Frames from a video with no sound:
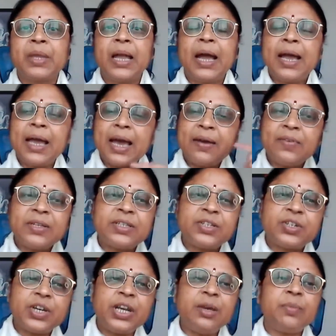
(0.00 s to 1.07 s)
I have a
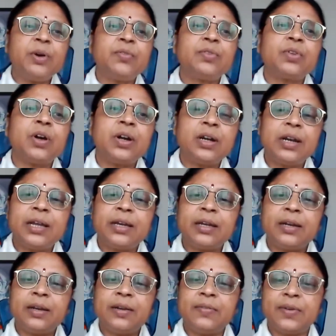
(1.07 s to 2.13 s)
stream of thought like a
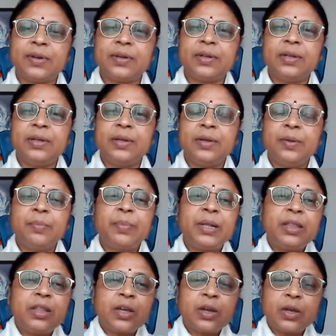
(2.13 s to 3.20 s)
river.
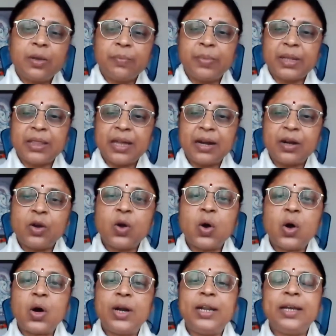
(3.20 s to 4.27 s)
But, the, but that
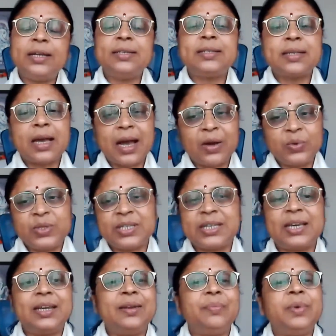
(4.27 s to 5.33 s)
God is
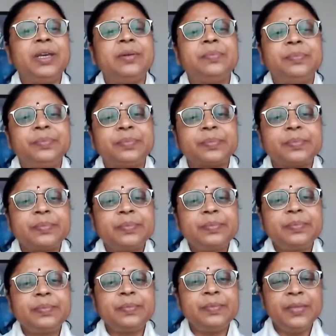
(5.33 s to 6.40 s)
outside me.
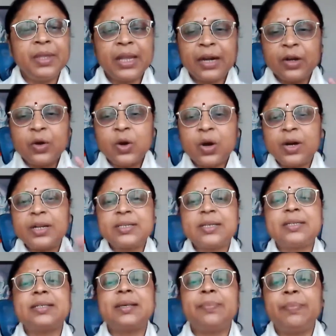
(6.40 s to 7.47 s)
That God is a
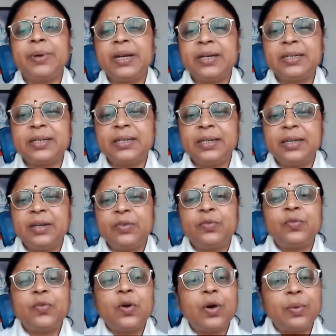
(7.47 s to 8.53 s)
separate
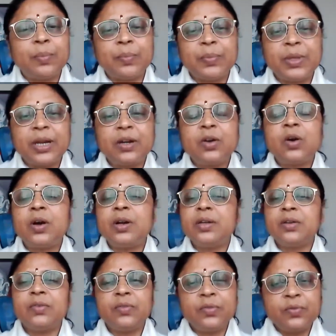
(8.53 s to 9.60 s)
form. That God,
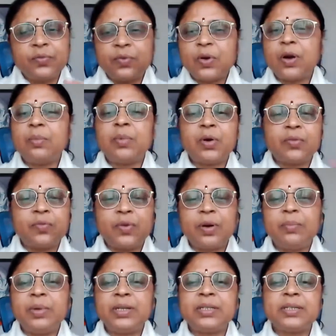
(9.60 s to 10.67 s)
form or
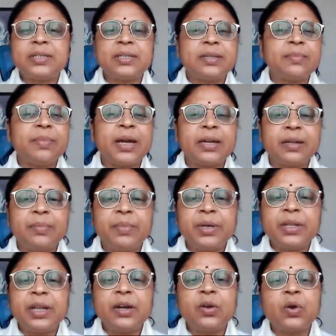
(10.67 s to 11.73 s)
formless doesn't matter.
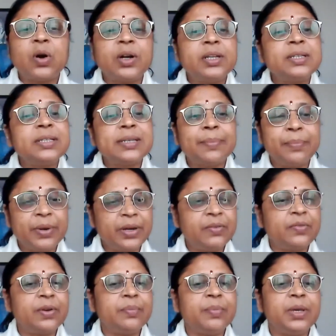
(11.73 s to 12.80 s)
But that God is separate
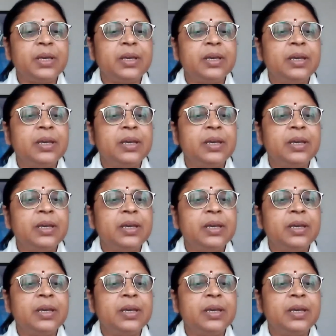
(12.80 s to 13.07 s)
from me.